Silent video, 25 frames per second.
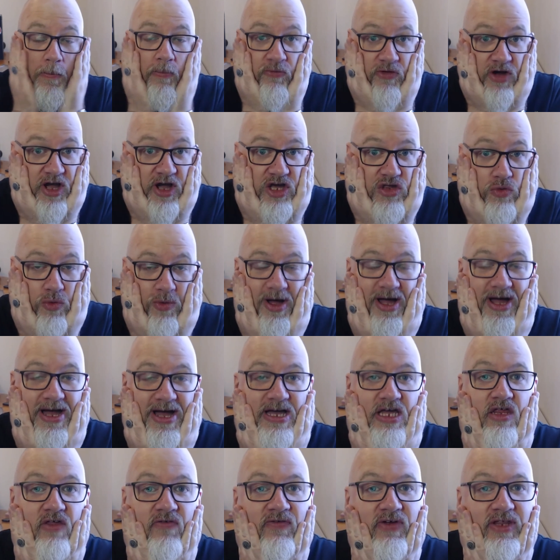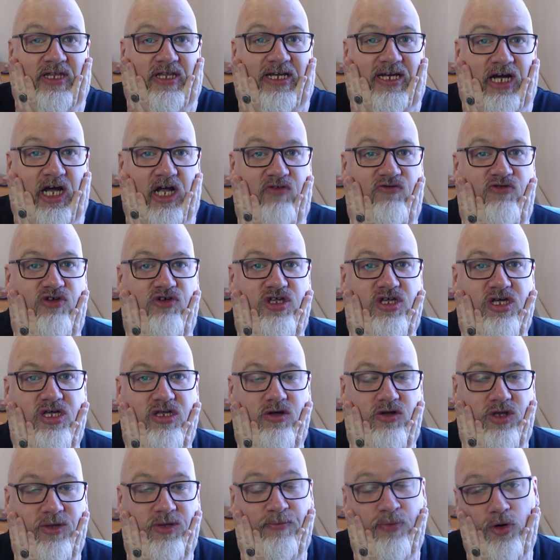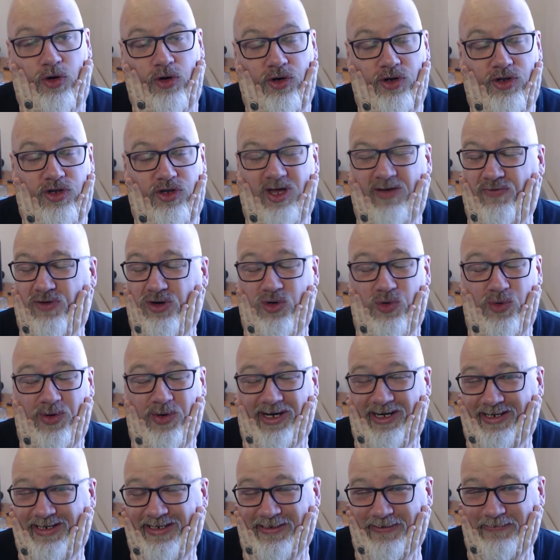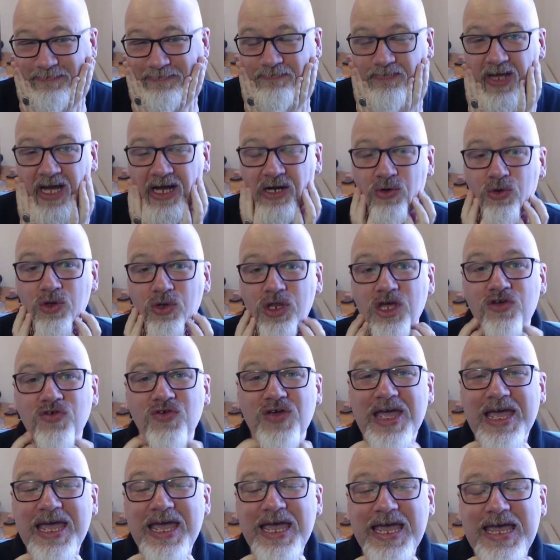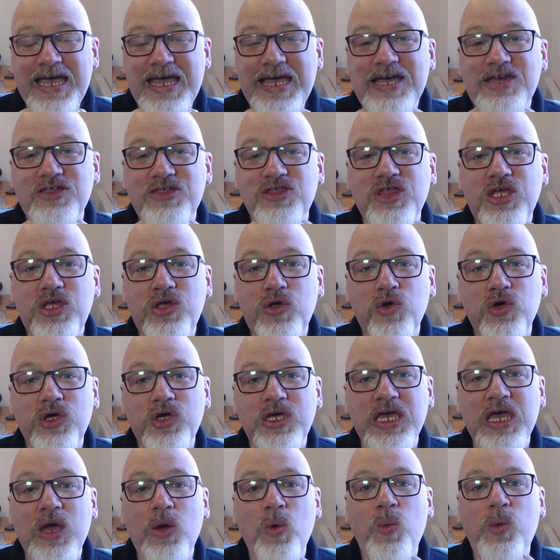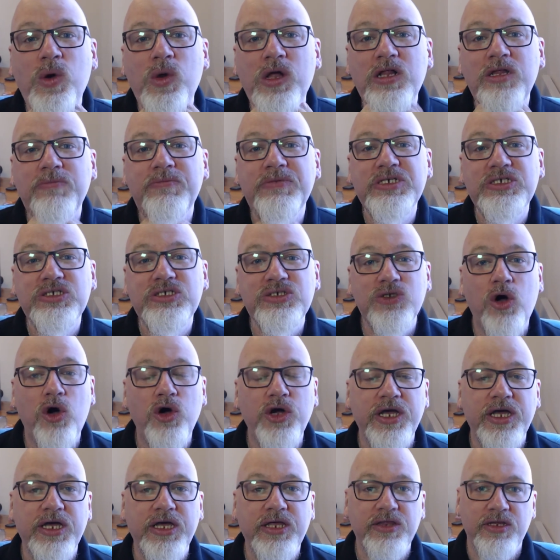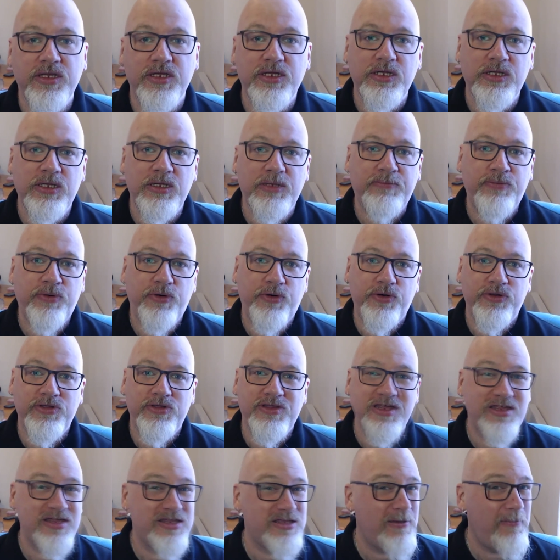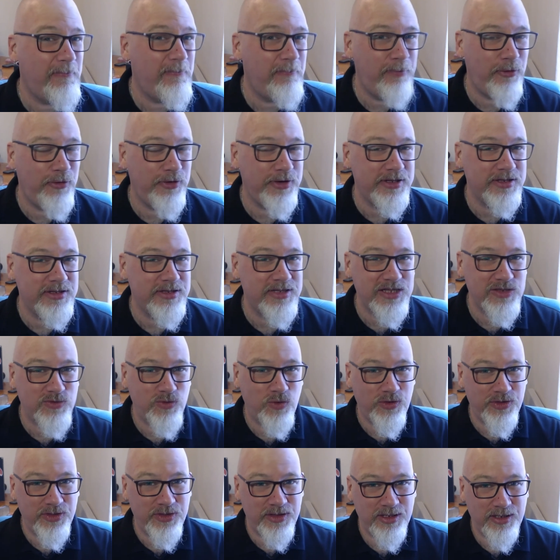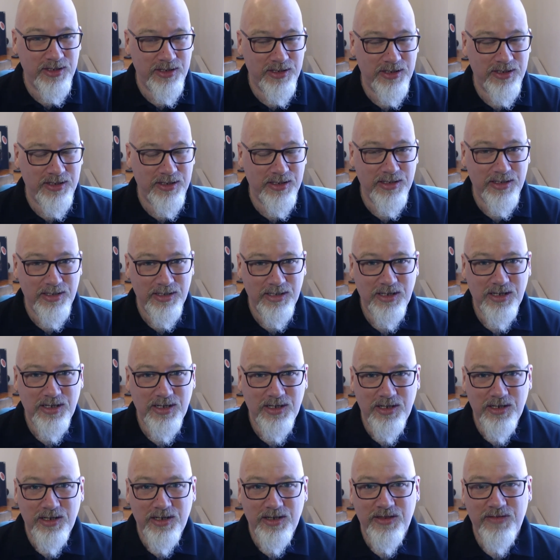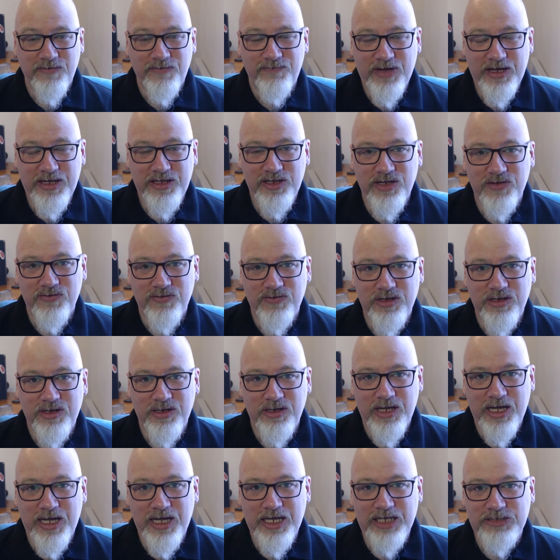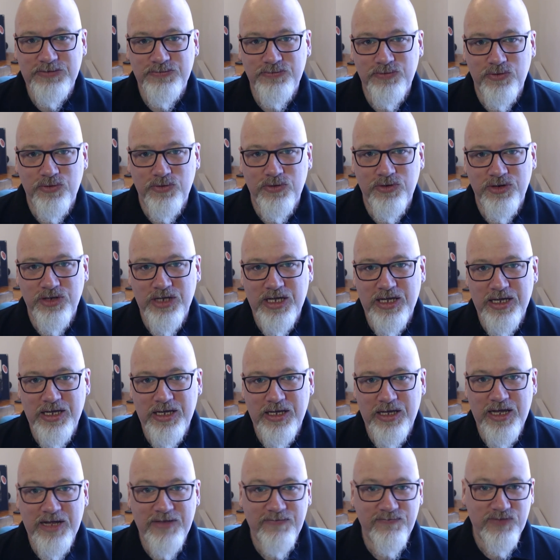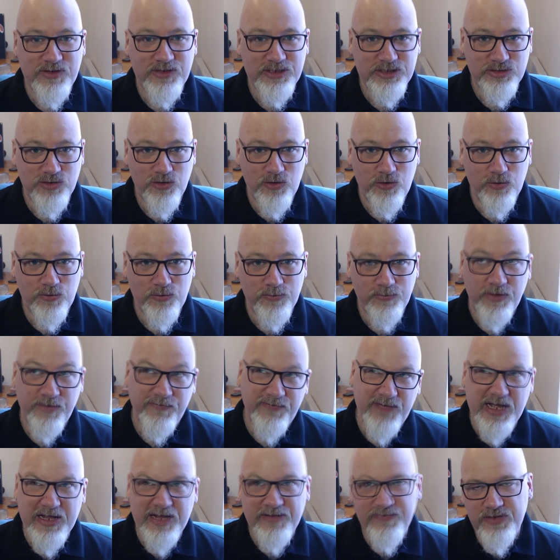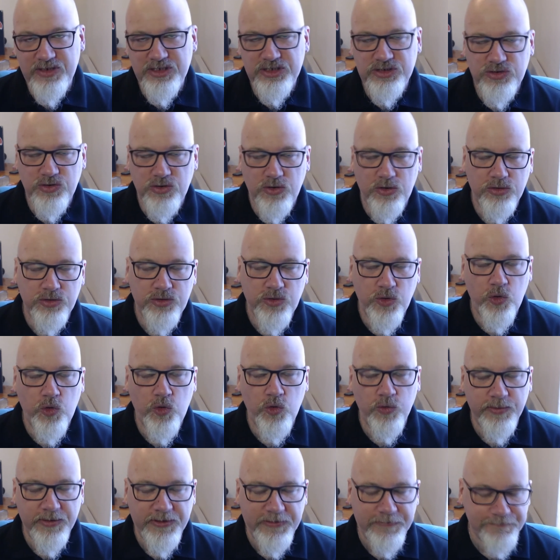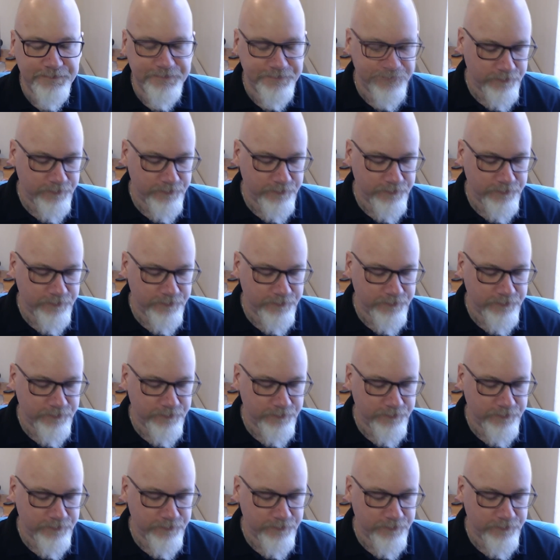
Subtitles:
Price wise for the cartridges or the pods, I've got no idea. I know that Grey Haze in the UK will be stocking the pods at some point. That's what the vendor at Expo and the ENVII stall told me.